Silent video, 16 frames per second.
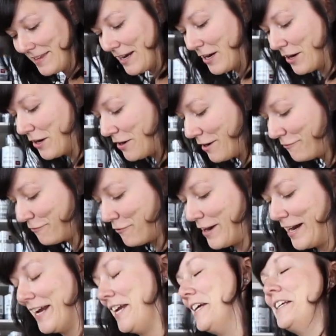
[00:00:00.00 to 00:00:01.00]
they're
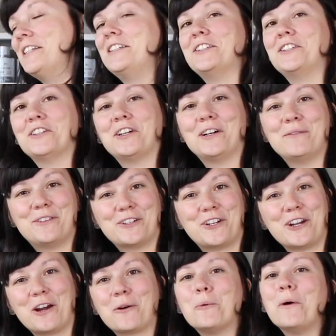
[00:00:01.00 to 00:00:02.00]
afraid of the
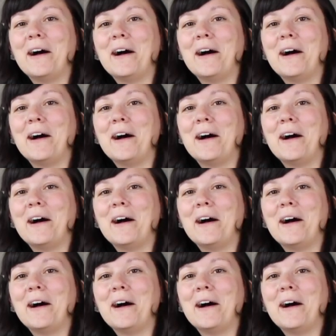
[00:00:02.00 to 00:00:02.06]
dark